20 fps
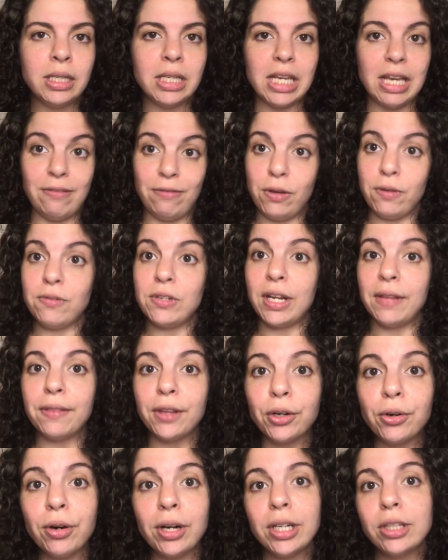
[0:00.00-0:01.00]
If you've done the
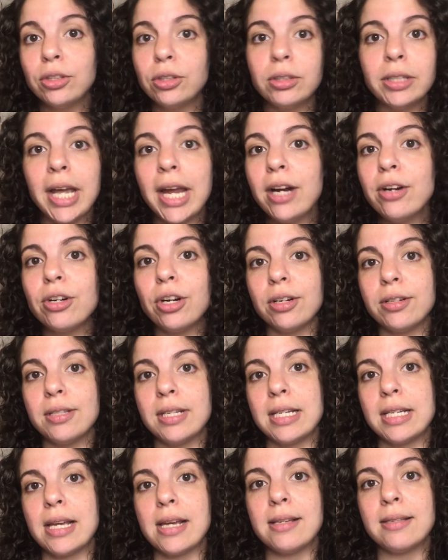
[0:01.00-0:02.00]
Critical Care
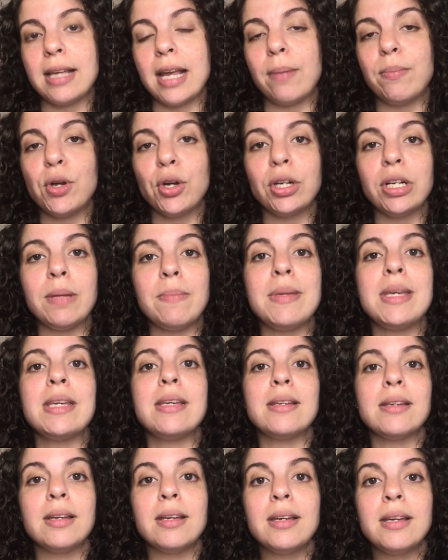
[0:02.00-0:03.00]
Nursing exam, you're going to
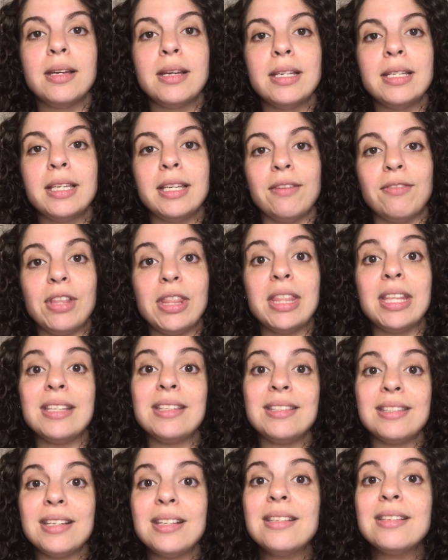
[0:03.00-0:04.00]
be given the
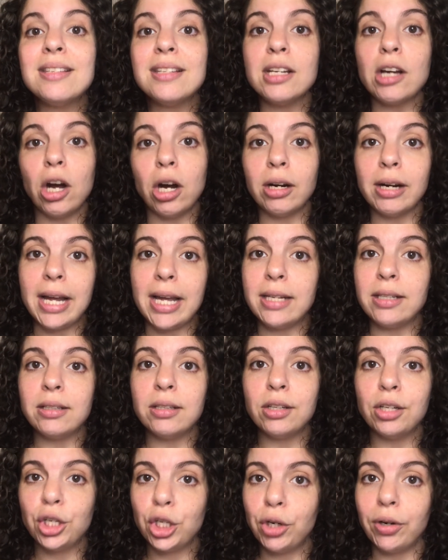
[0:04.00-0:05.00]
CCRN
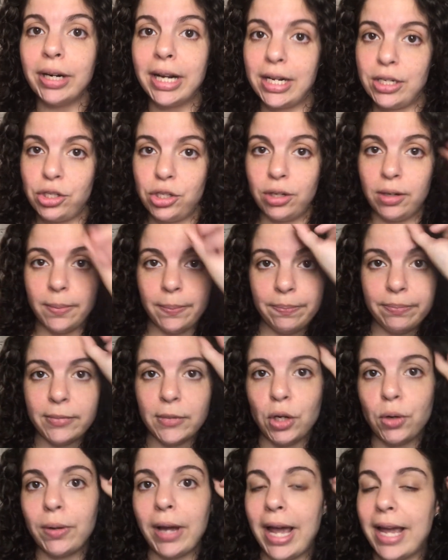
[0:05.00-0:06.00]
credential.
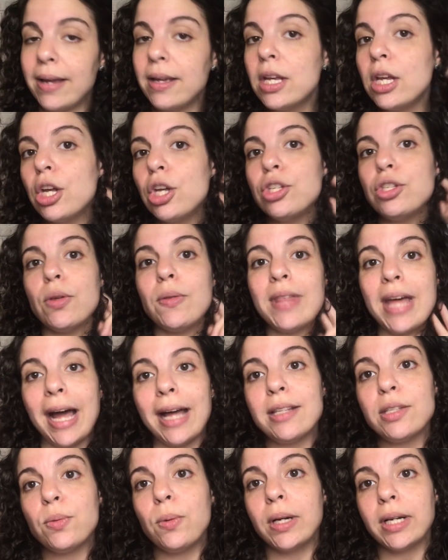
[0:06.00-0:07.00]
Okay, so
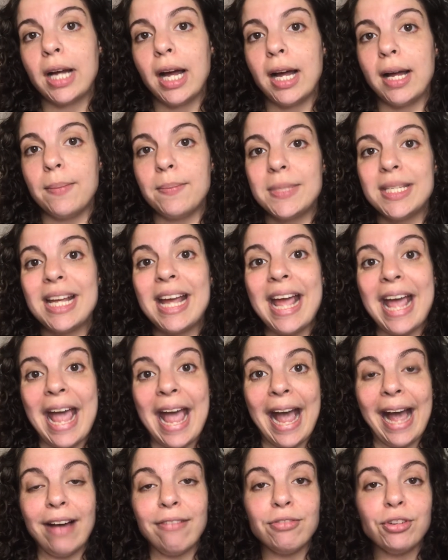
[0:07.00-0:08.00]
that's what comes
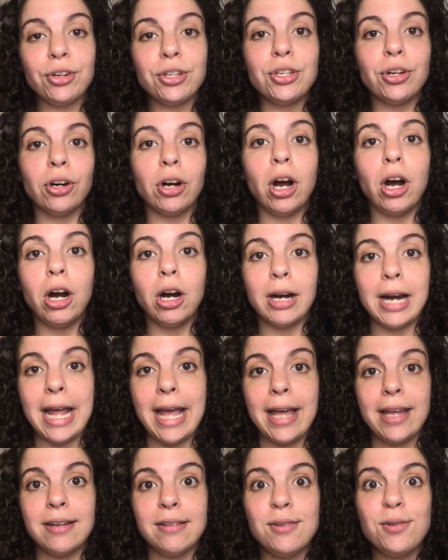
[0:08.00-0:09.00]
after your
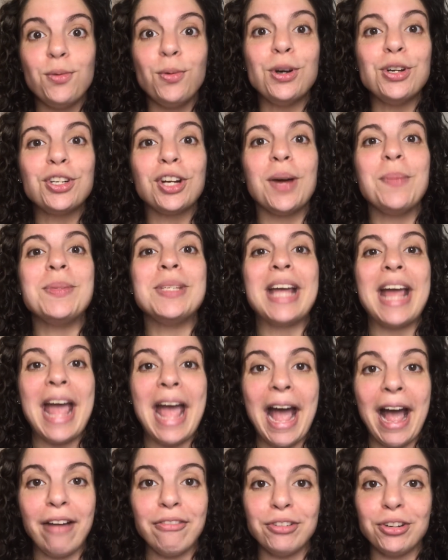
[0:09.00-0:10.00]
RN, which comes
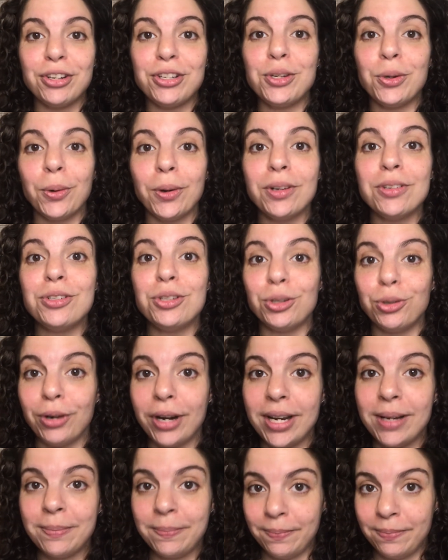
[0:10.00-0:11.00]
after your degree.